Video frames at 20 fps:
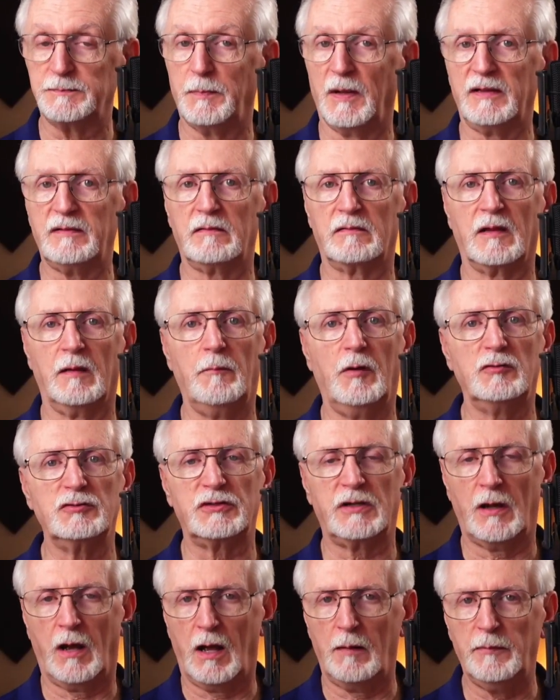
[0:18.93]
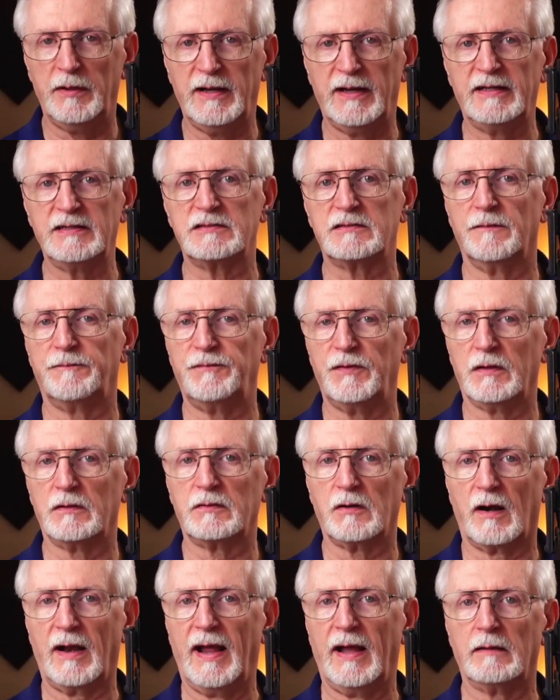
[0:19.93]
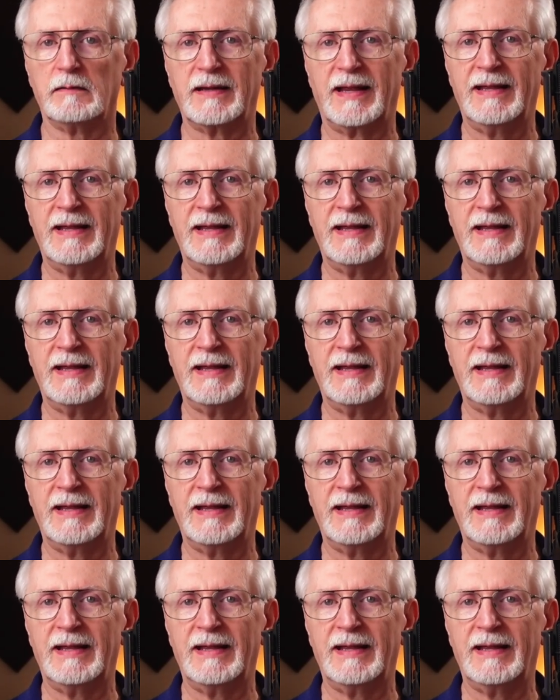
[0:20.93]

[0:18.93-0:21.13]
but the most common is to filter out